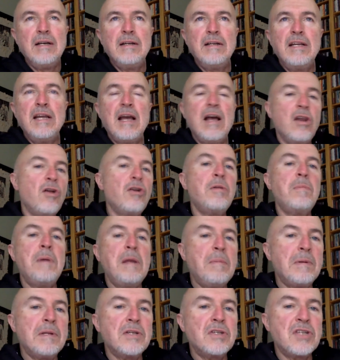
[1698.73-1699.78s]
Yeah, a lot of
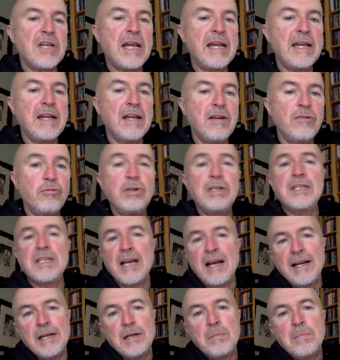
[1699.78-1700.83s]
people are saying
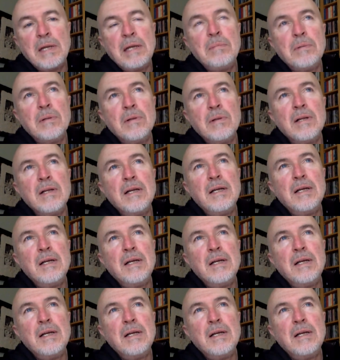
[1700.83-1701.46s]
retired people,